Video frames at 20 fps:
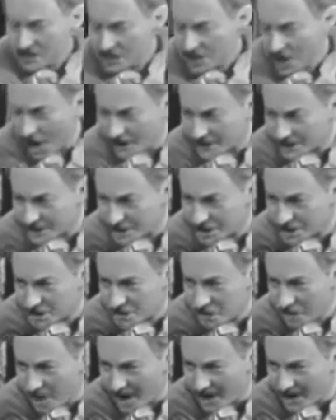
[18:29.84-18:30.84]

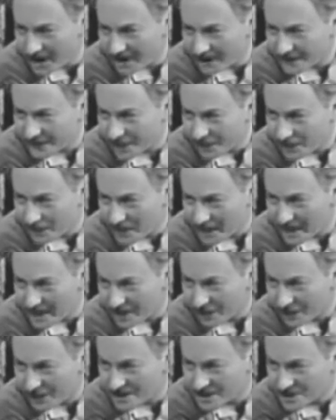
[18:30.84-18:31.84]
Not while I've got my
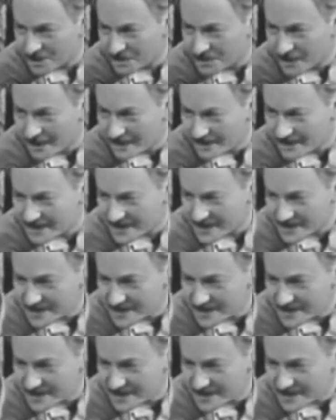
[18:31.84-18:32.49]
health and strength.